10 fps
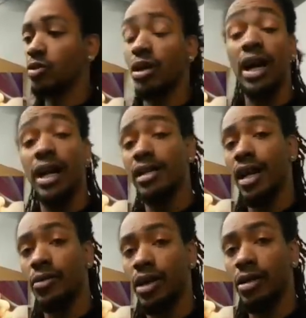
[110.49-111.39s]
Or at
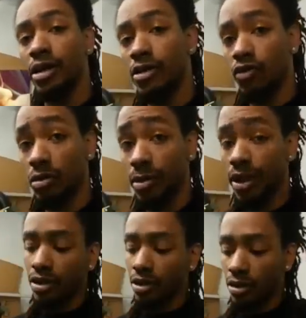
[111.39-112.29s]
night when I cover them
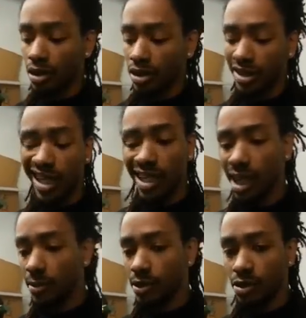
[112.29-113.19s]
up, throw the stocking
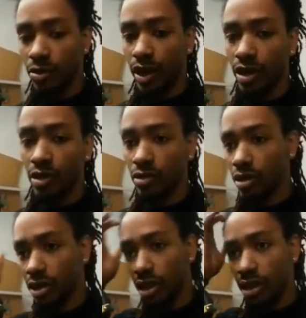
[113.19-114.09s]
cap or do-rag on
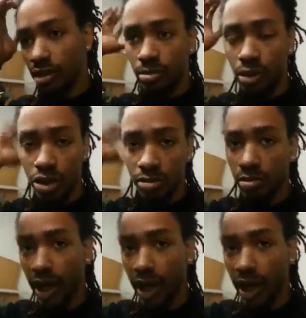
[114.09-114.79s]
and then push them